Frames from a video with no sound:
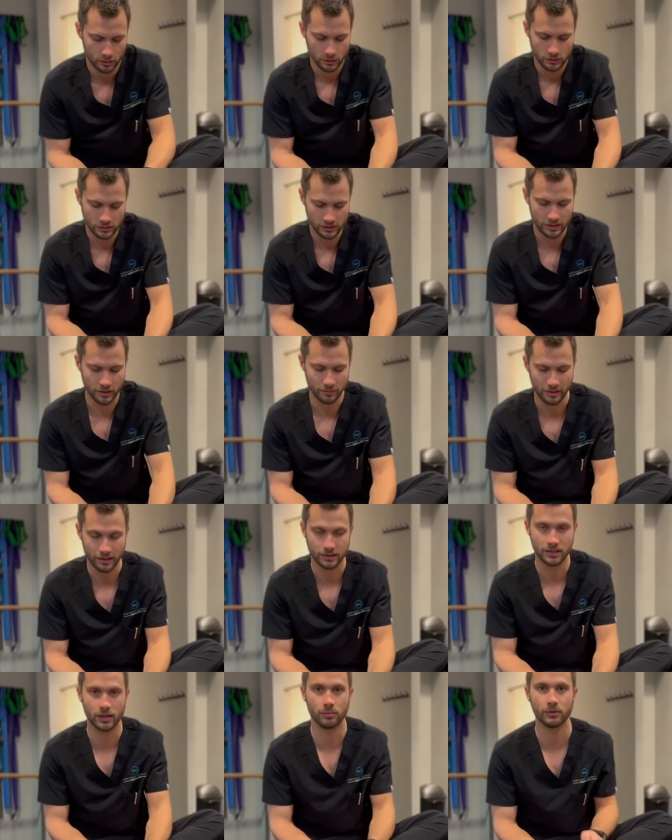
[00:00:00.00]
to keep that
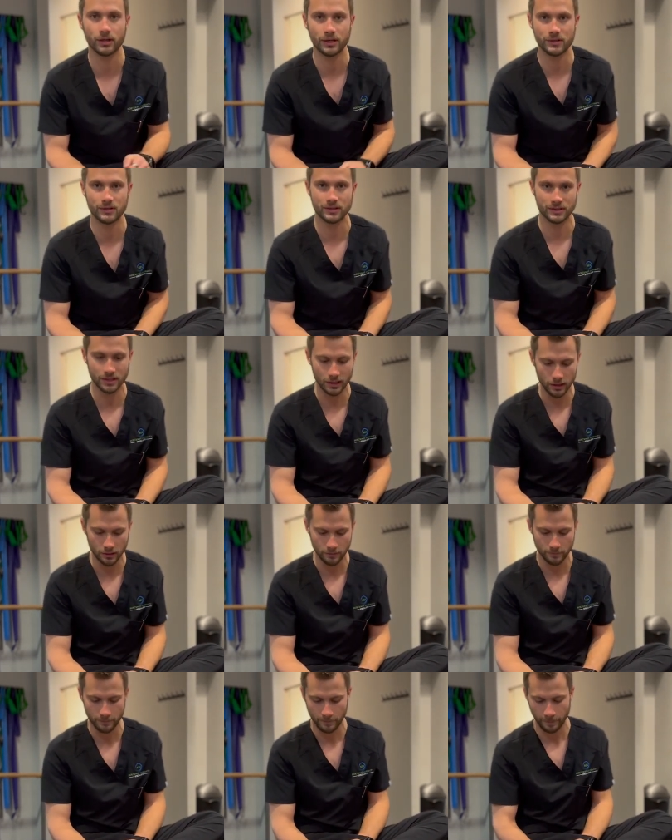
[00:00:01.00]
tape nice and tight.
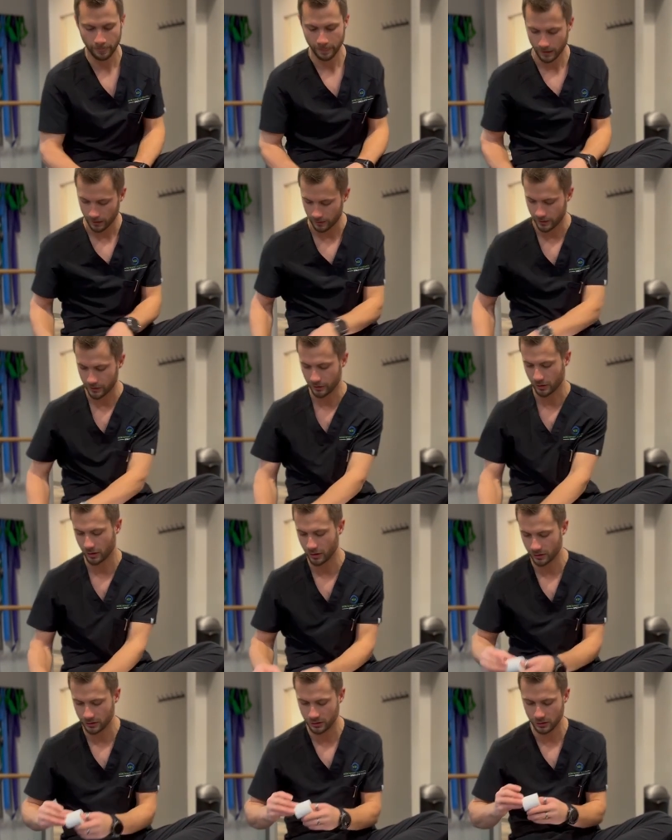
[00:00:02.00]
And then you're going to
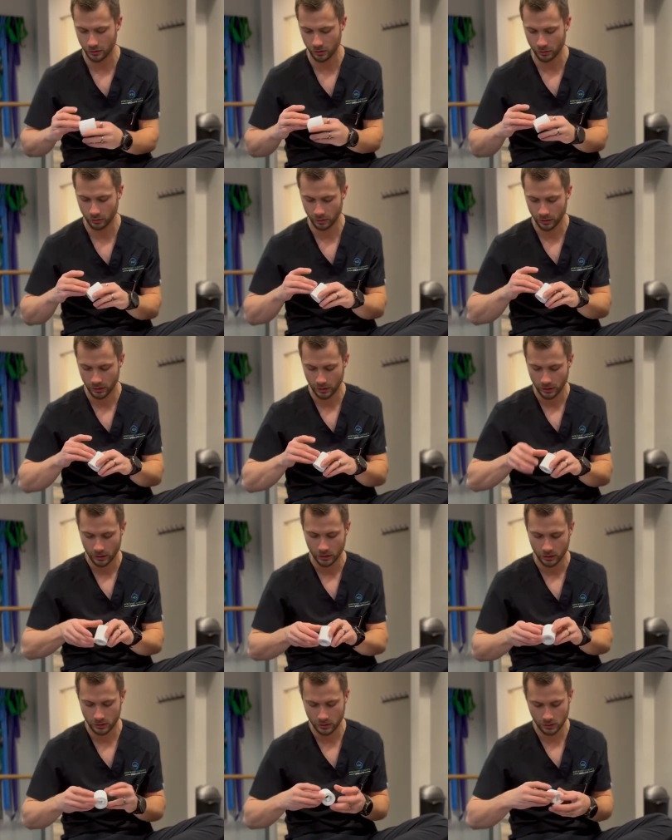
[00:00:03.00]
do
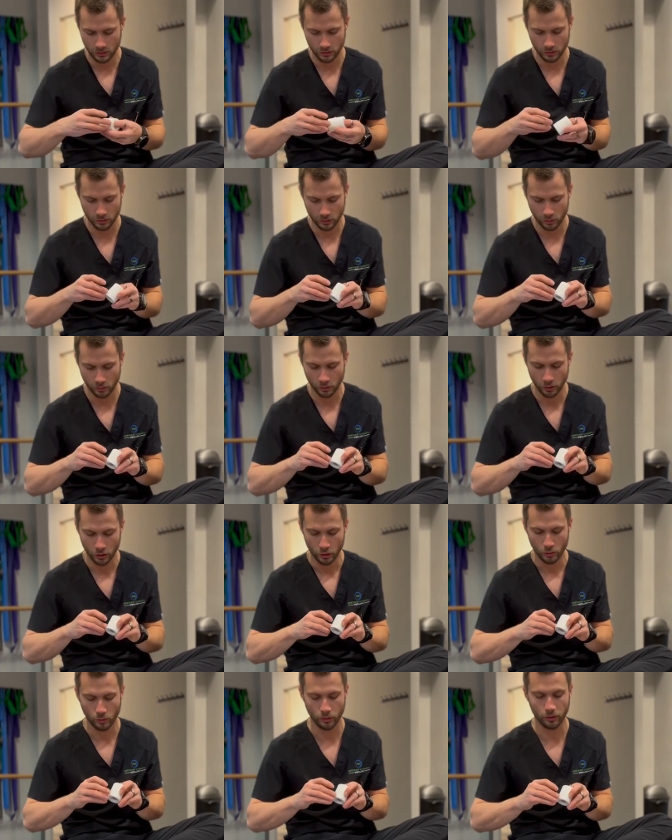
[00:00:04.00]
2
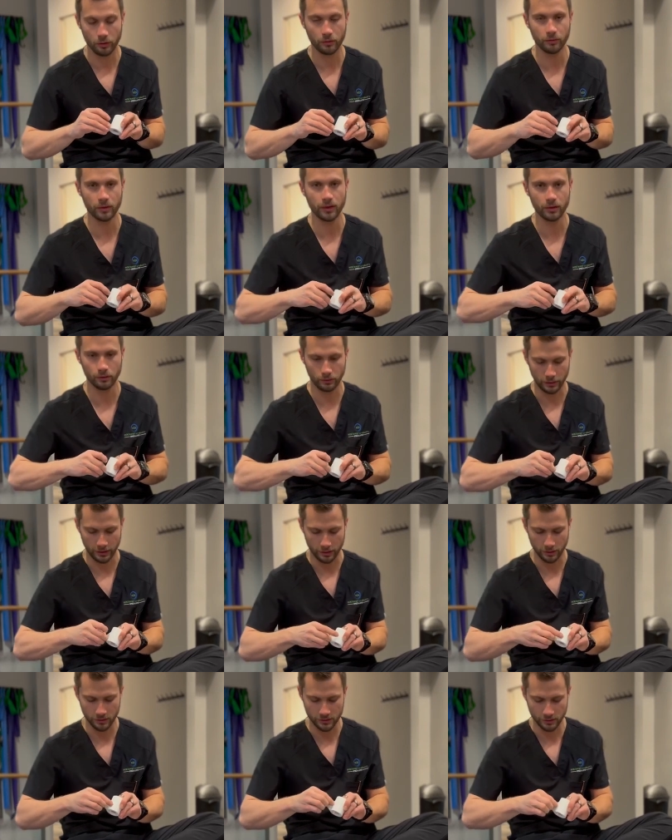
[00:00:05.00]
or 3
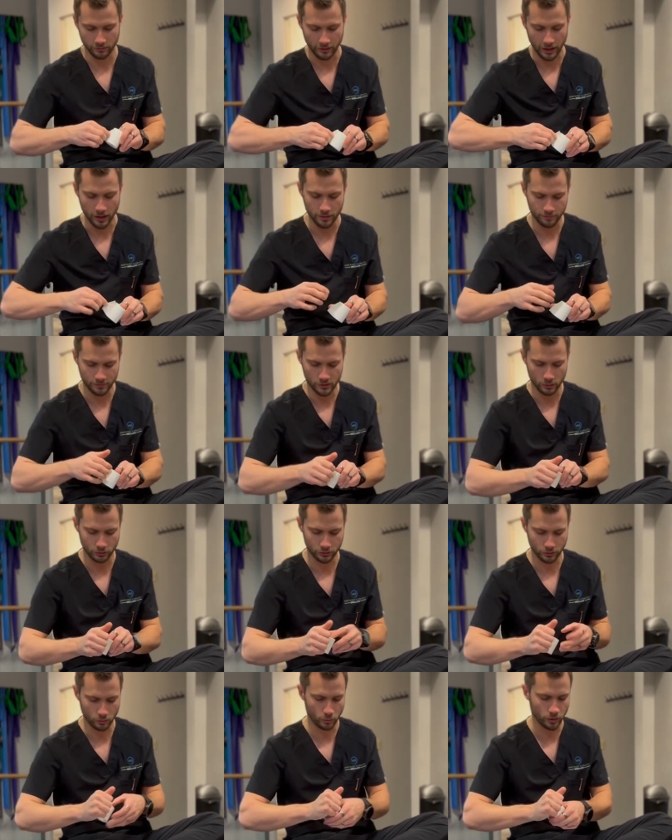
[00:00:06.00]
layers of that. So we'll
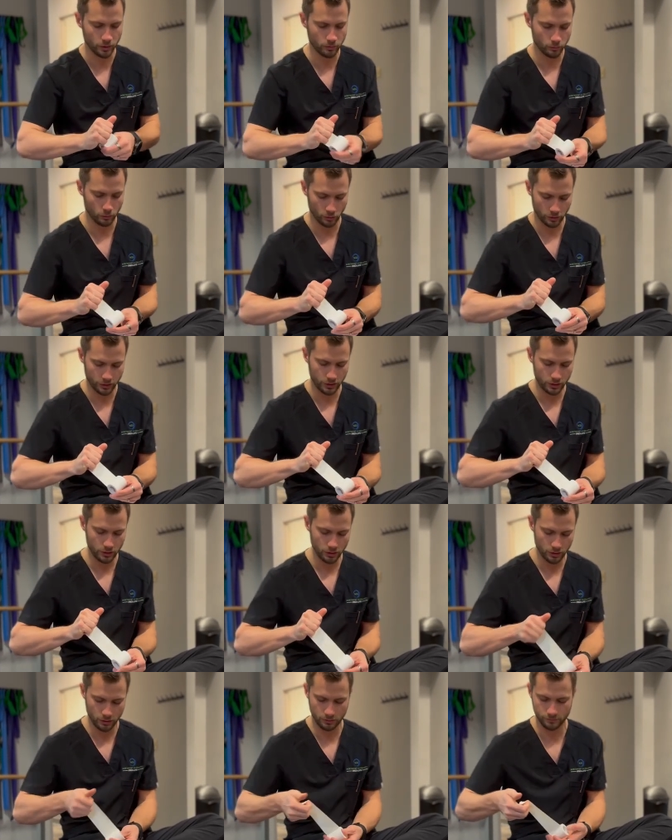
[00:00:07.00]
do one more
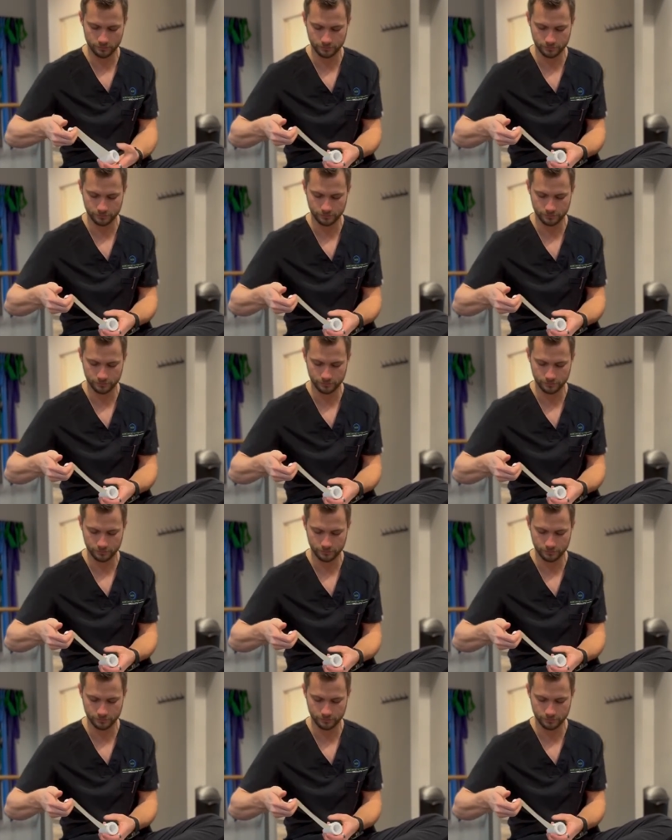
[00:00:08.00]
here.